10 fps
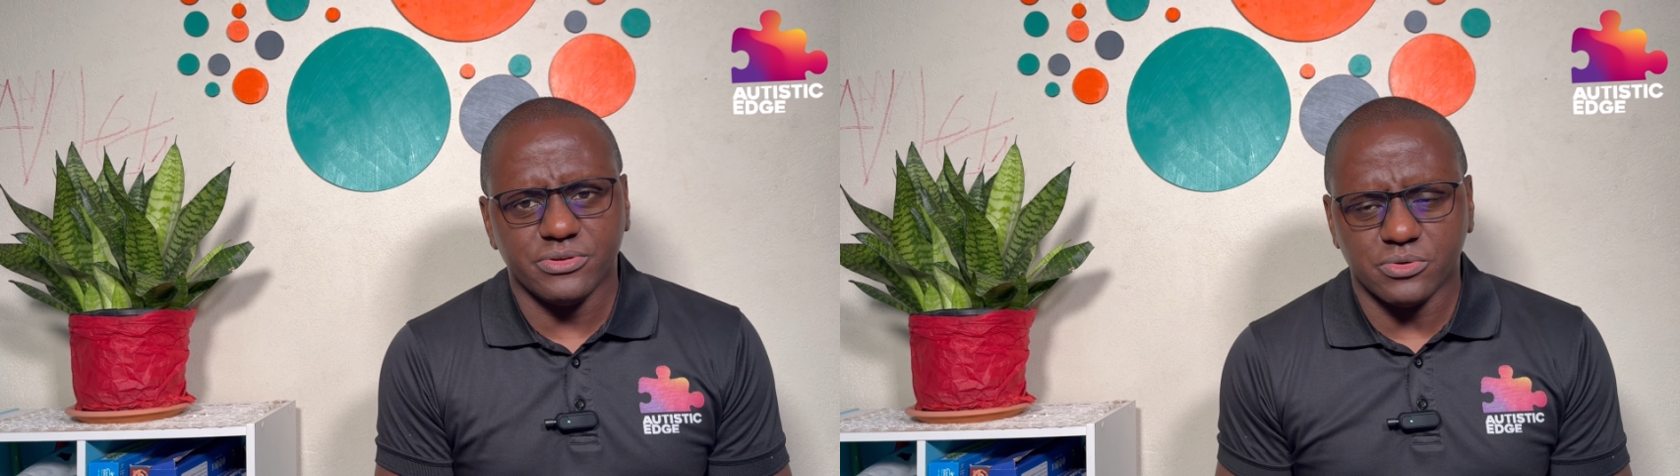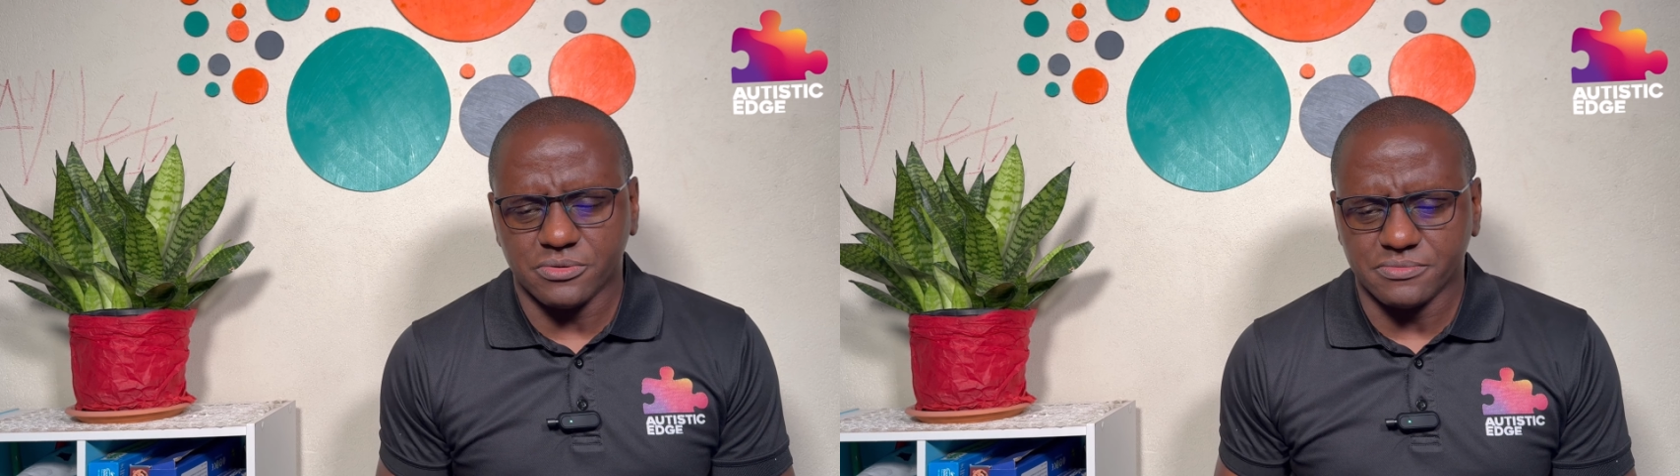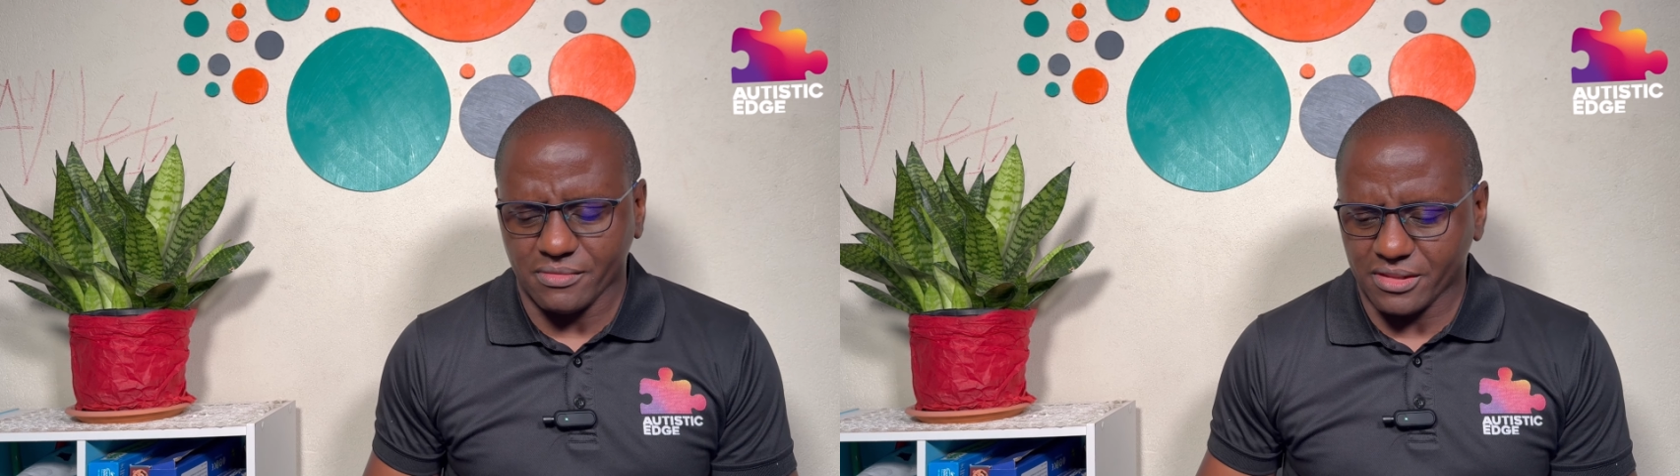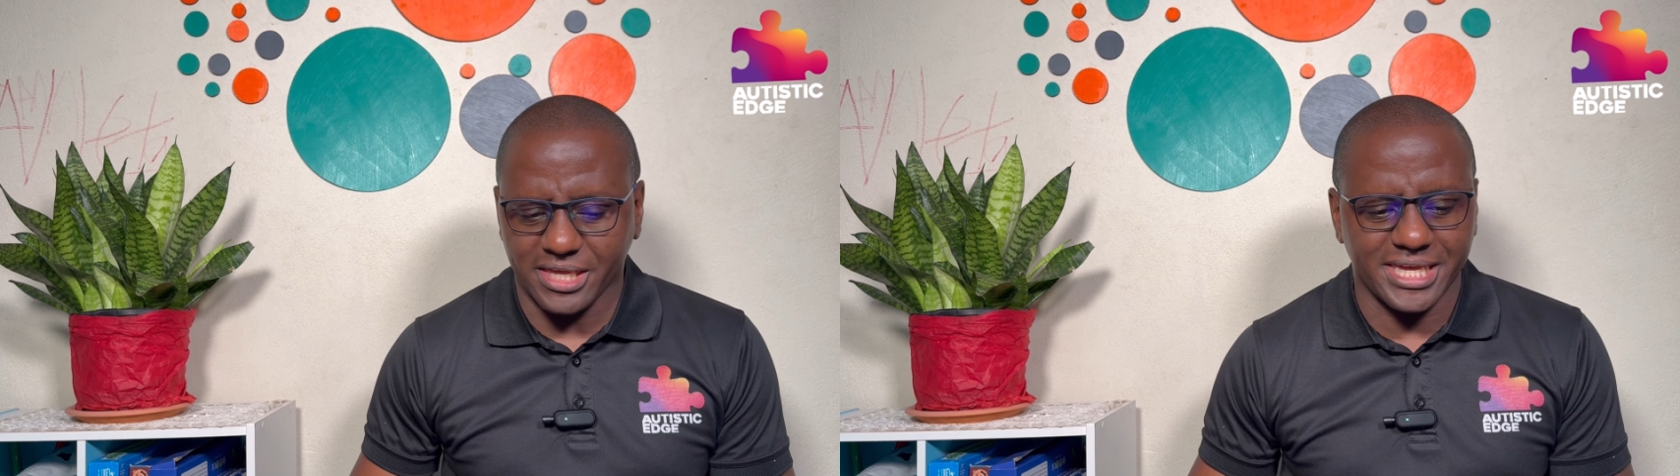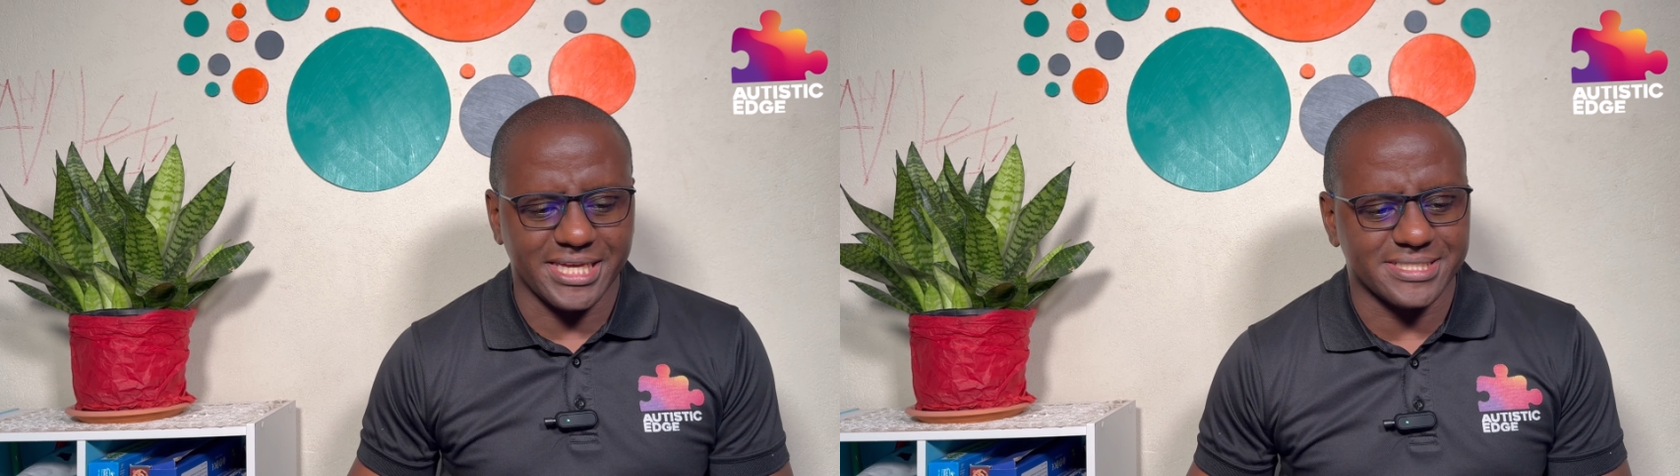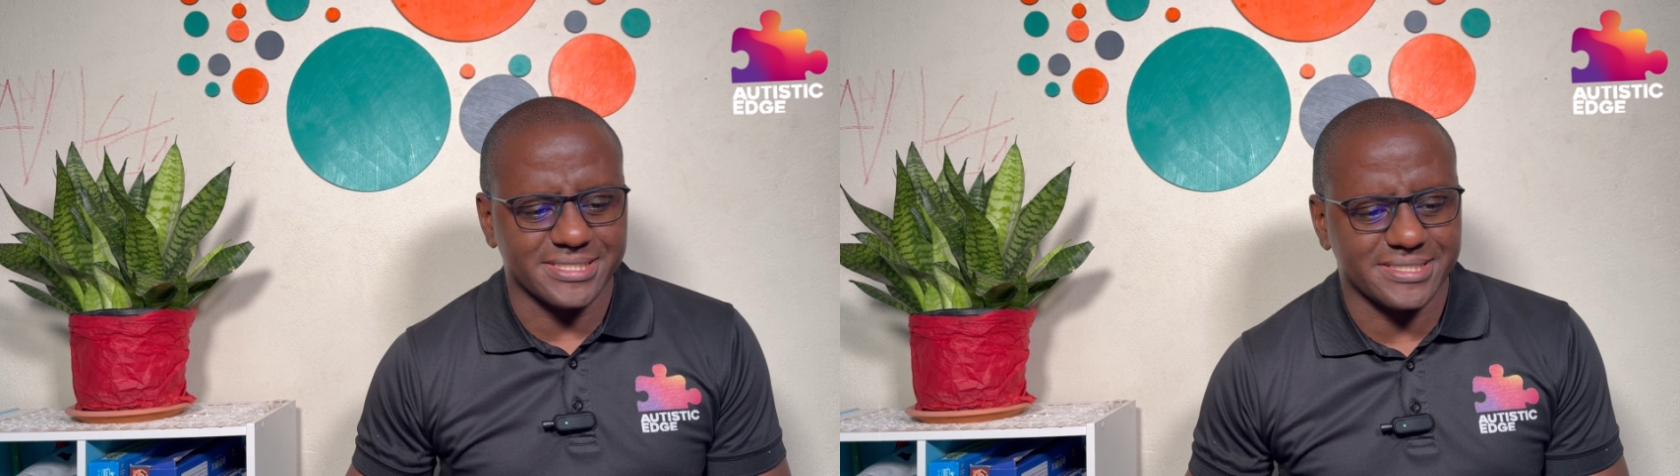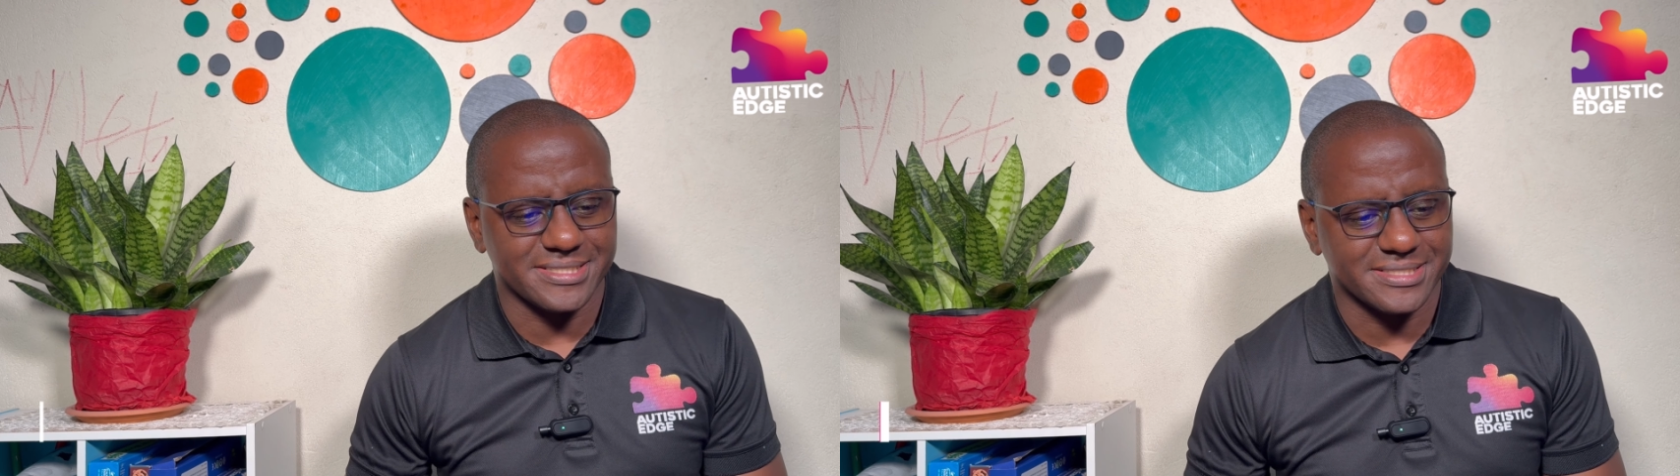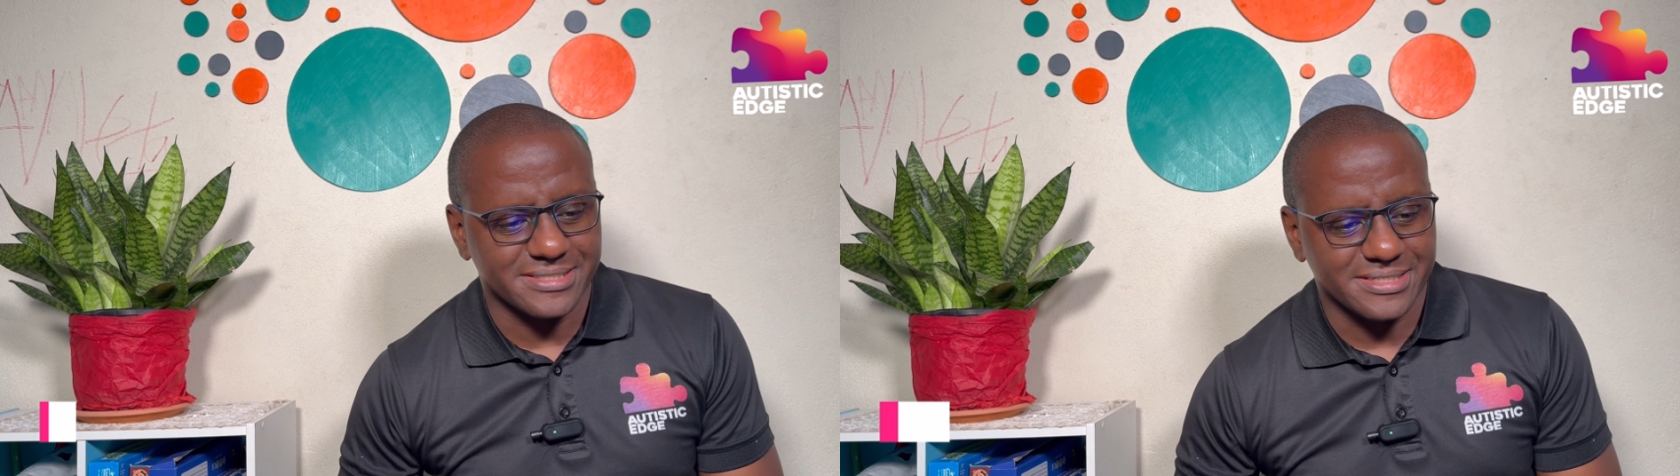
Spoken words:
you is